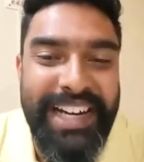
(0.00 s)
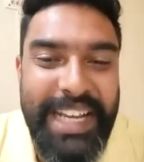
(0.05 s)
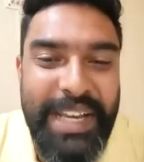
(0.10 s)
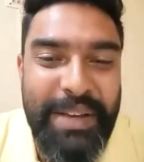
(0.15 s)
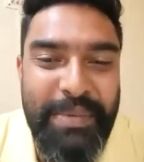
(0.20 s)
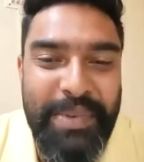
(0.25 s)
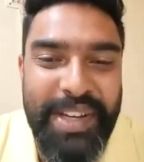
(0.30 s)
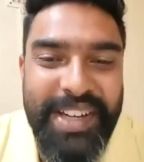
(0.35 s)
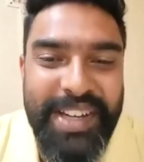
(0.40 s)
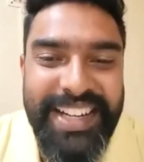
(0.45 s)
team
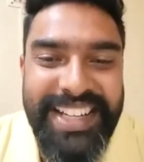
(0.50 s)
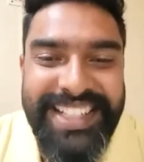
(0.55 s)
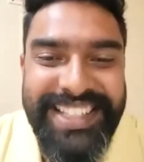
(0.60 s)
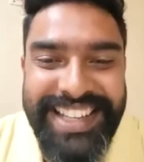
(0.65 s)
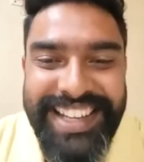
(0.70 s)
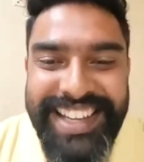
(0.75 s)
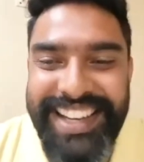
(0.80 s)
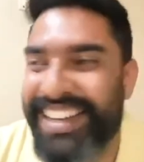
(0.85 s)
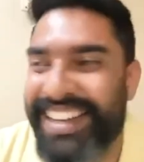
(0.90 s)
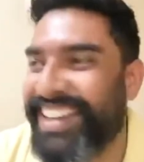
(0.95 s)
here is
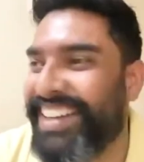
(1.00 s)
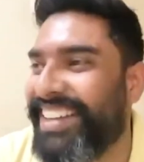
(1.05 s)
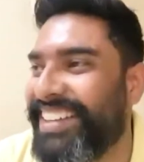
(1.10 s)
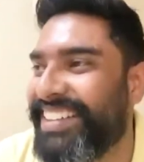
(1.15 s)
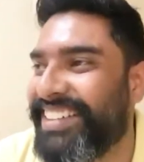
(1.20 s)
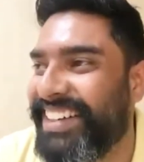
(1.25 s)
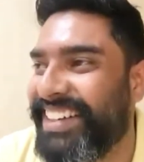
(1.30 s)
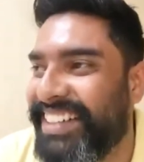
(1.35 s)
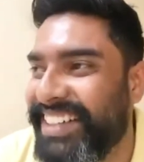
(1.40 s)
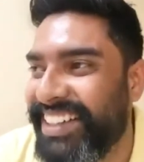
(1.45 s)

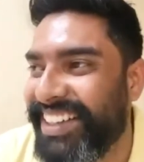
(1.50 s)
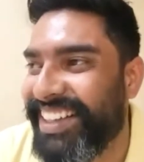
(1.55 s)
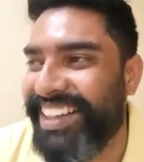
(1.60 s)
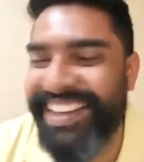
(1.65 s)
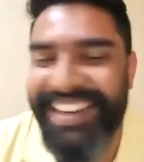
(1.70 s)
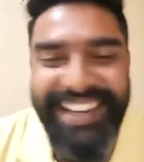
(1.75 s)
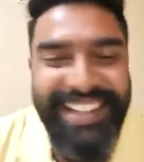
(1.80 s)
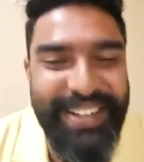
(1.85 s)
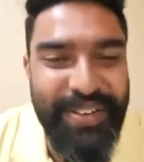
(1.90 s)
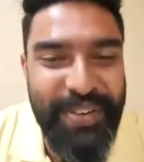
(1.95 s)
ready
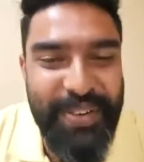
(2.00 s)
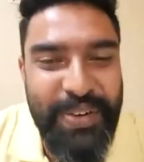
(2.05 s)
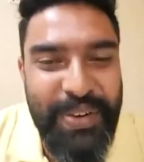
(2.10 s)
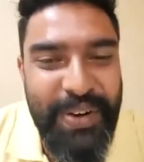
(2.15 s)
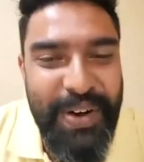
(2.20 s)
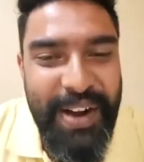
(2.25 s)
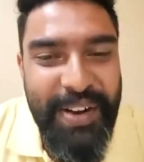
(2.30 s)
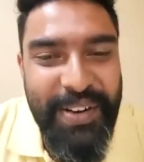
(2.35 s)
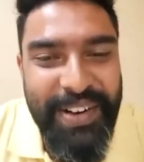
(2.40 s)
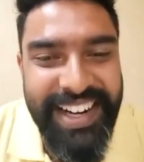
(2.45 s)
to go
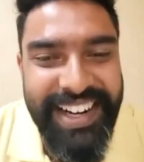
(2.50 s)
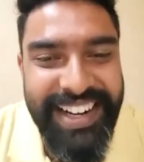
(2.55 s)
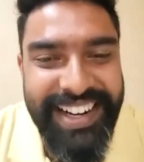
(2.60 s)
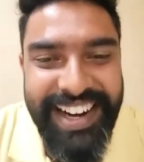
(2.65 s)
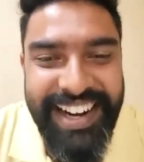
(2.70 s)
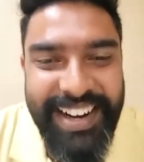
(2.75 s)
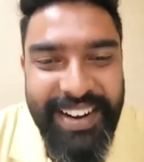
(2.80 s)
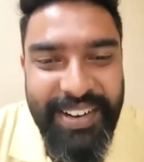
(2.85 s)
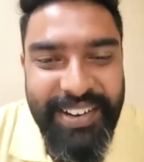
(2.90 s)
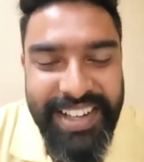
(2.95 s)
out and
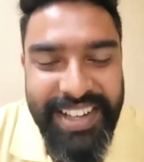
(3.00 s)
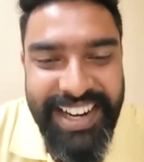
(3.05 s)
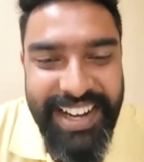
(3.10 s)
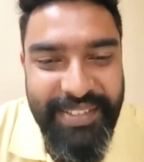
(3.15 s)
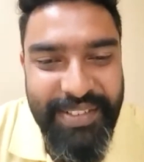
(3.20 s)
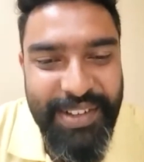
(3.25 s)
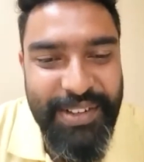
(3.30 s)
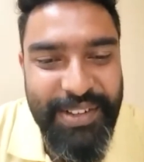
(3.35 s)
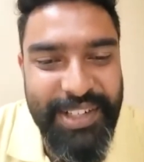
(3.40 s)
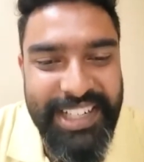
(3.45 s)
head out and
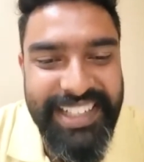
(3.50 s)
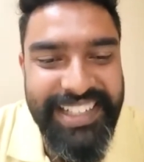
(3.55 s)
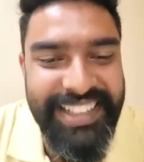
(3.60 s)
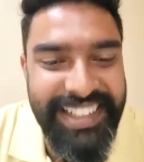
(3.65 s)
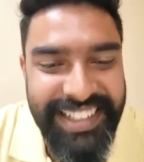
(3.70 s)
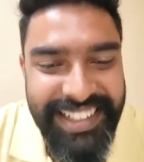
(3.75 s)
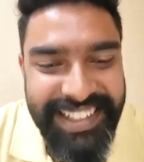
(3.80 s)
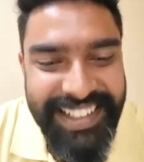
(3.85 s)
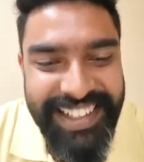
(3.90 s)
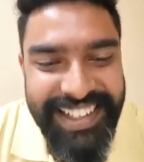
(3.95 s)
have a good
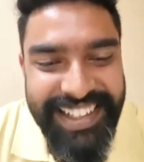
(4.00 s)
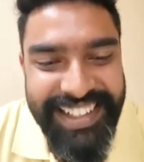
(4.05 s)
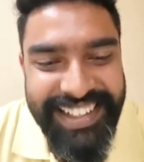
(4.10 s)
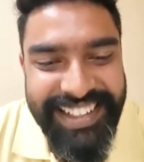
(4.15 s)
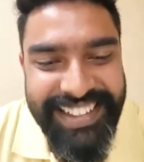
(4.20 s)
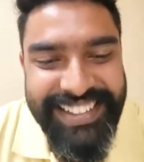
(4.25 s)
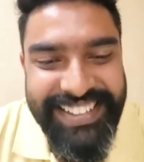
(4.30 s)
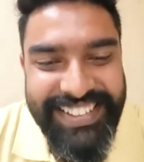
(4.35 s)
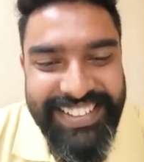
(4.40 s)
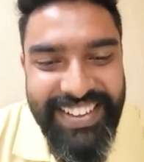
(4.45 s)
dinner.
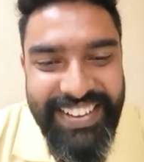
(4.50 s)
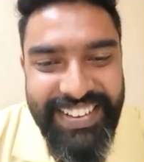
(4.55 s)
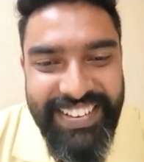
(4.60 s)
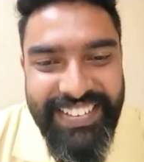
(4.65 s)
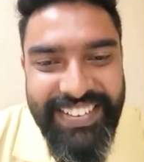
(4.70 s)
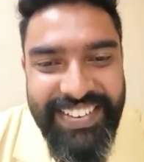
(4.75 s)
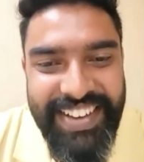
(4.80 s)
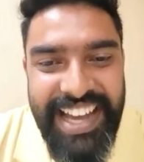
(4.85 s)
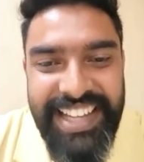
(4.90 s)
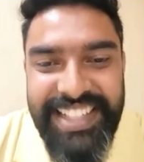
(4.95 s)

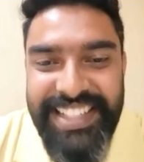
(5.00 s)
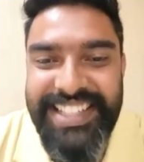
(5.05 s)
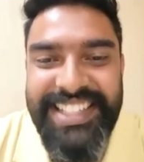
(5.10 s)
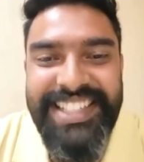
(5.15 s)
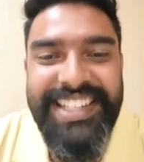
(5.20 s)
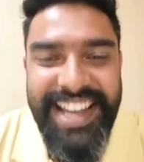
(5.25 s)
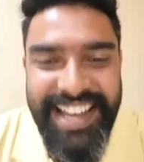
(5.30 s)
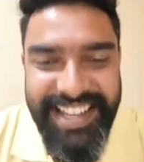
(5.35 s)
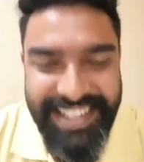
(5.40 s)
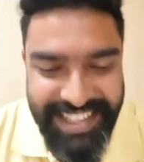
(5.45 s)
So I
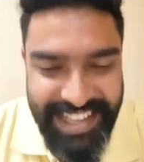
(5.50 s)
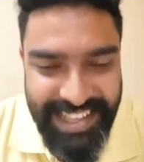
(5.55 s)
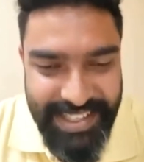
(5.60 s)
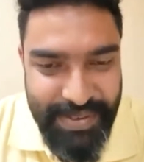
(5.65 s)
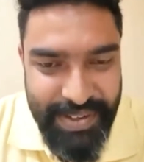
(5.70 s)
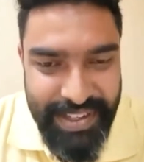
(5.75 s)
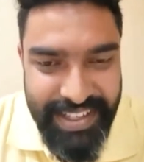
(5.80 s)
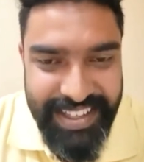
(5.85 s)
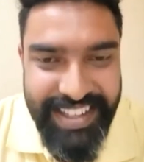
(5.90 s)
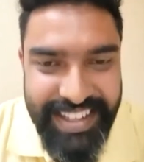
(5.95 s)
just,
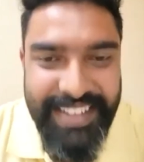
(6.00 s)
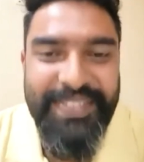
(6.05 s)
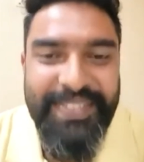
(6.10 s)
that's why.